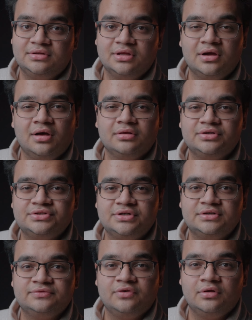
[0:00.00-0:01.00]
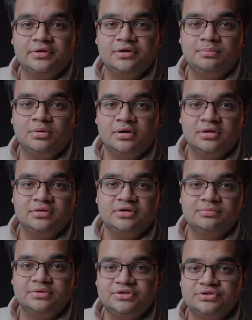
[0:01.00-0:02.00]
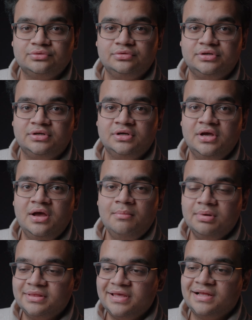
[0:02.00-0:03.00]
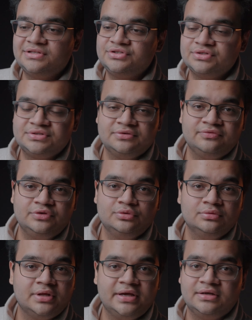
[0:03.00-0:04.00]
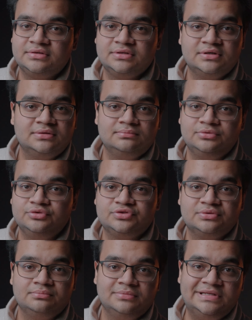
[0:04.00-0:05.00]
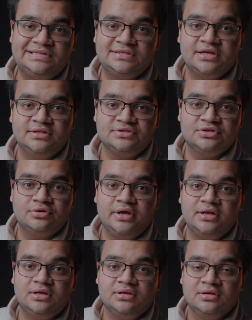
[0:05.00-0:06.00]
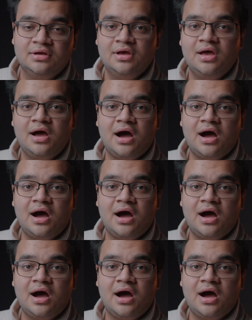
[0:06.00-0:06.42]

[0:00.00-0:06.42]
The color starts falling apart a little bit sooner, but that's just if you like to do some intense grading.